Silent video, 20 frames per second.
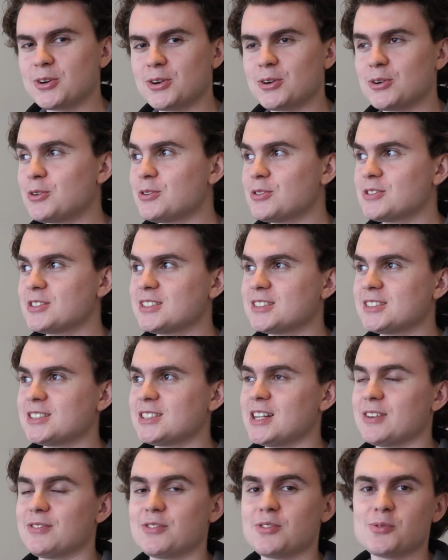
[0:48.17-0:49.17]
calls and
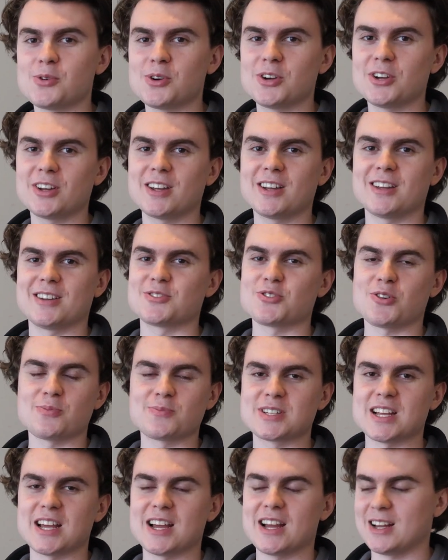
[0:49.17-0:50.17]
stuff for work, it
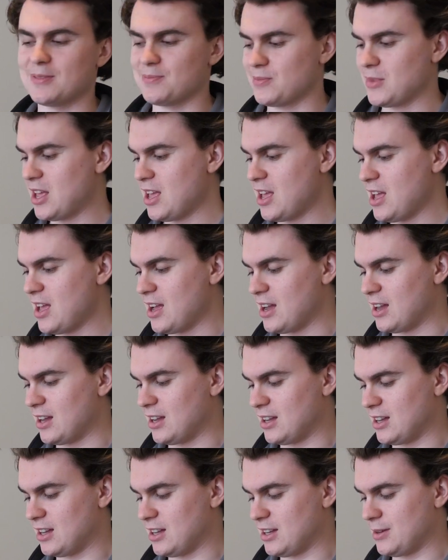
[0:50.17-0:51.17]
drops out.
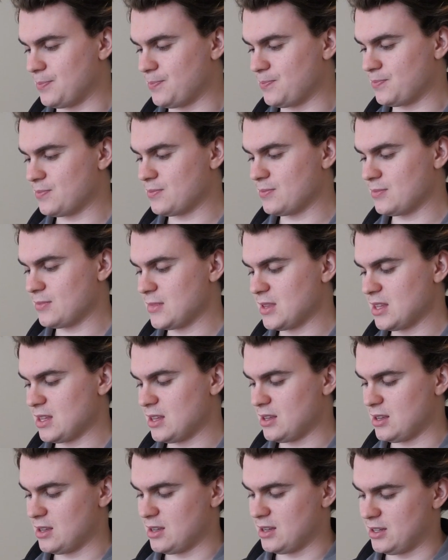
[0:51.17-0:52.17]
Um,
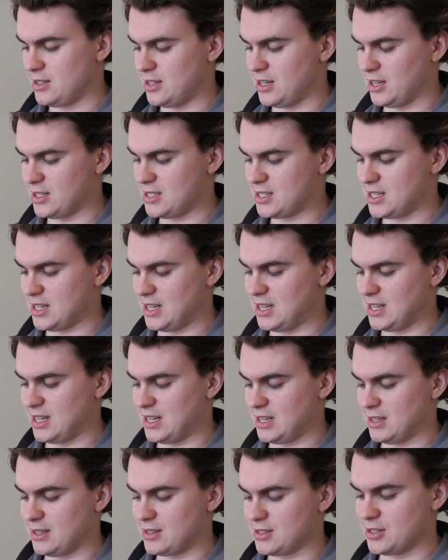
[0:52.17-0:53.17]
you can see
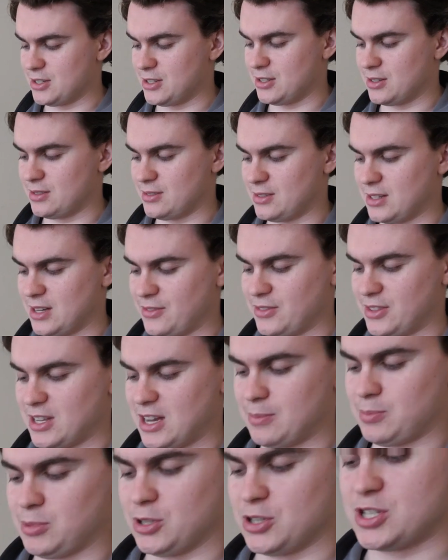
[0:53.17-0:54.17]
here, so even the
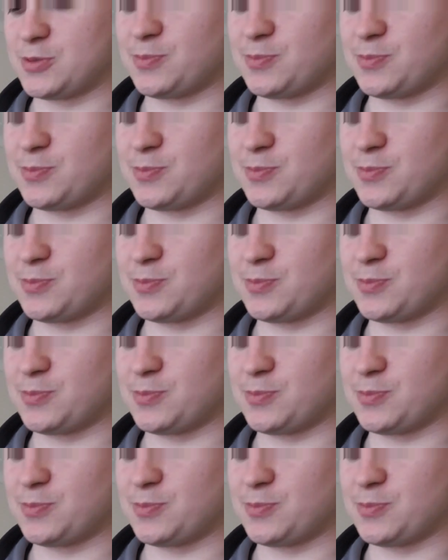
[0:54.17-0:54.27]
upload